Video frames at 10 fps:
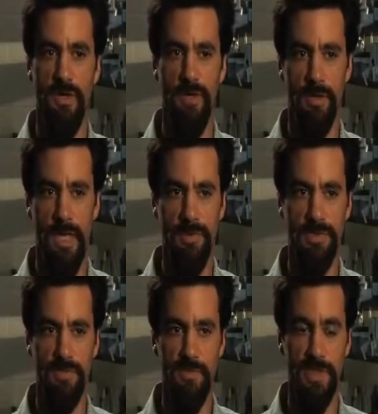One of the
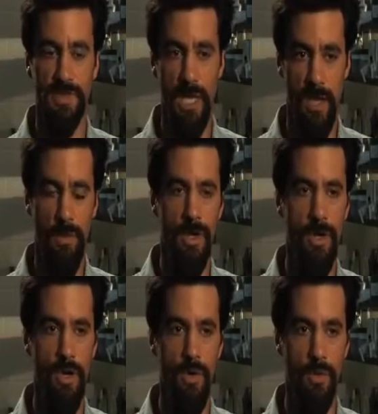most
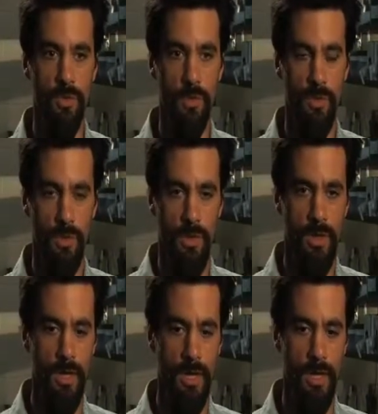difficult things
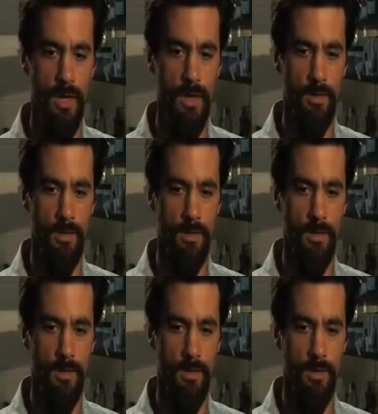with